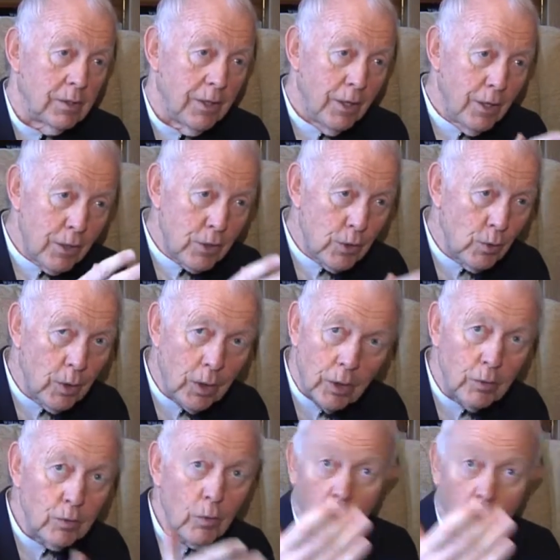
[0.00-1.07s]
in a
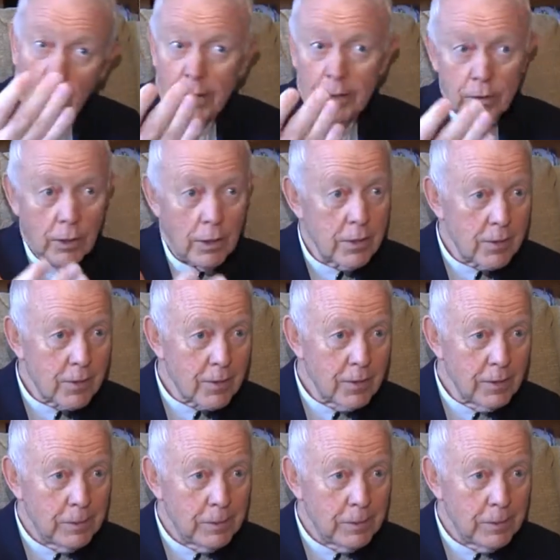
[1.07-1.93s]
studio like this,